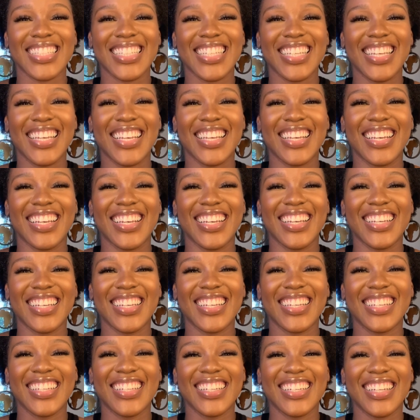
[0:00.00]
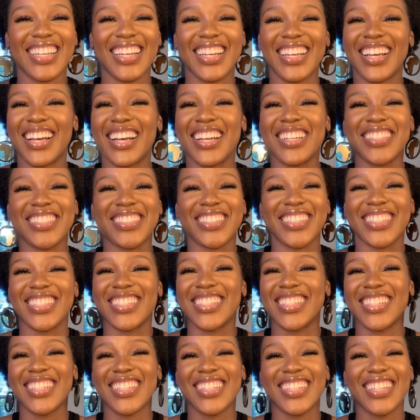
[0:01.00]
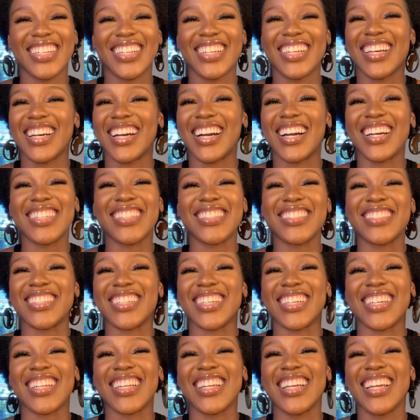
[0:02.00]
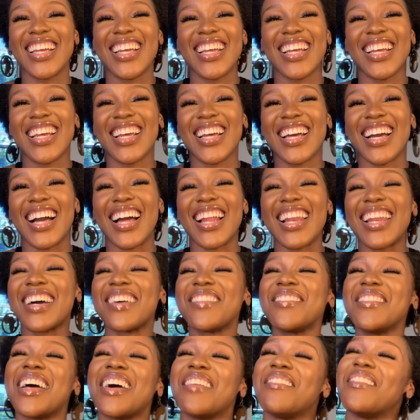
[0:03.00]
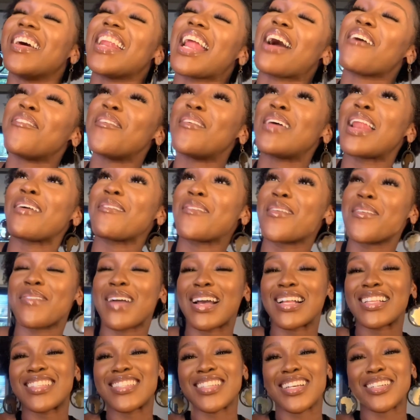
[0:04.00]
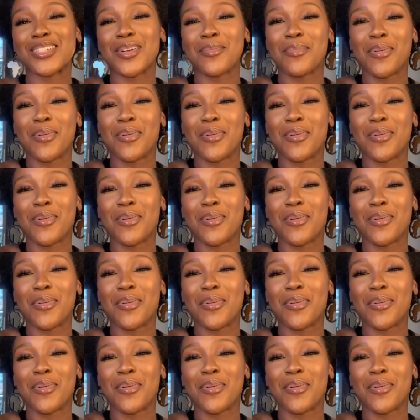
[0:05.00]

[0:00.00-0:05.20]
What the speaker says: 100. 100. I love that, man. I feel like we've had such a